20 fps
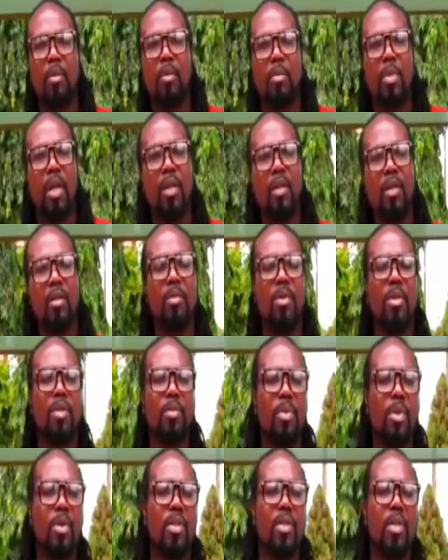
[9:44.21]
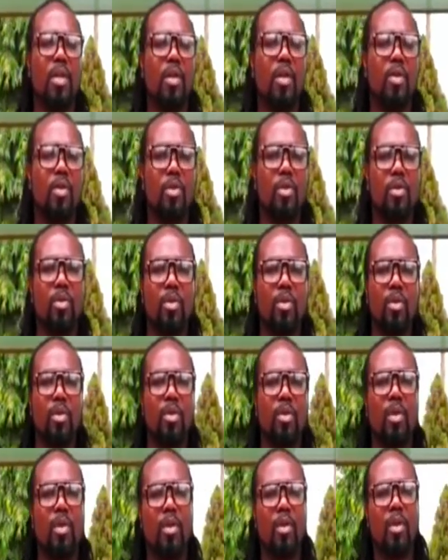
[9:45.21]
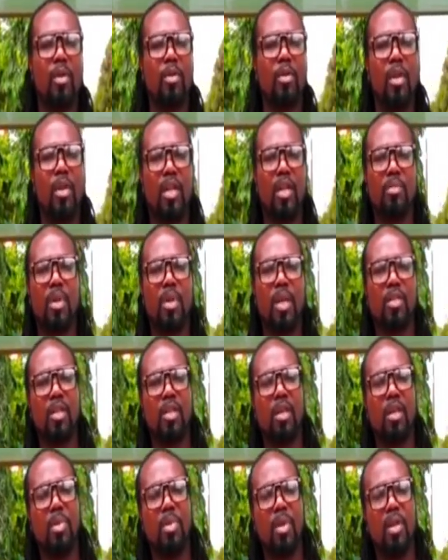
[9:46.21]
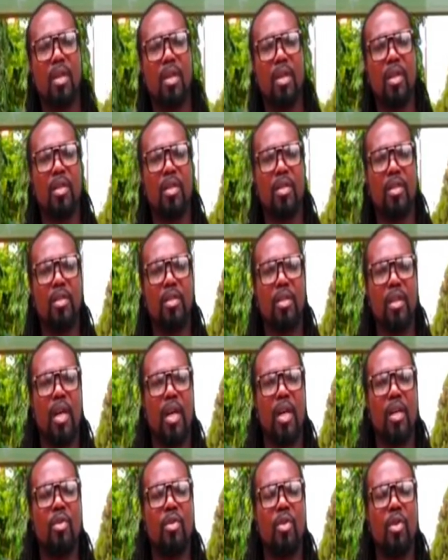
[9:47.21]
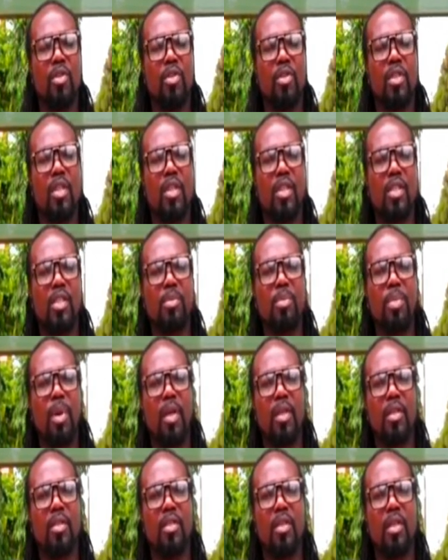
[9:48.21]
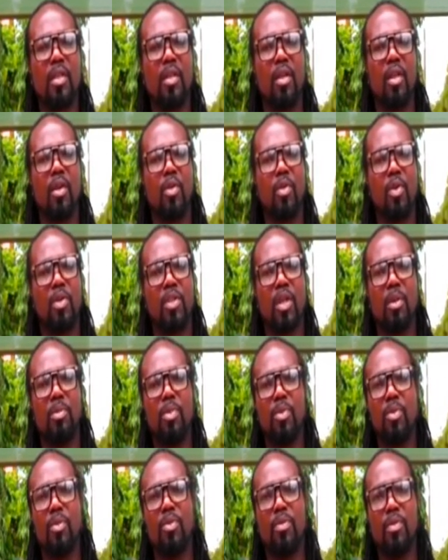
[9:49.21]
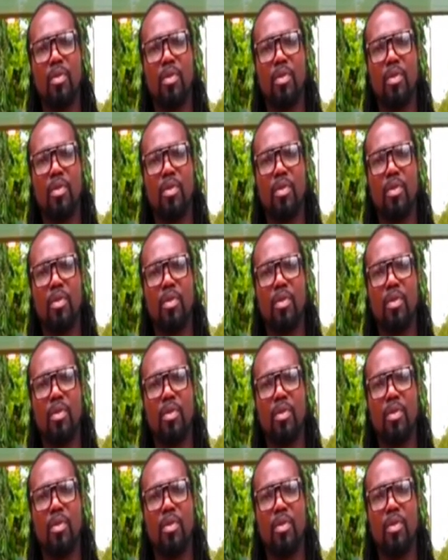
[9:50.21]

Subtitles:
My name is Prince Tego, S Blaster player. I endorse Easy Paint Waterproof.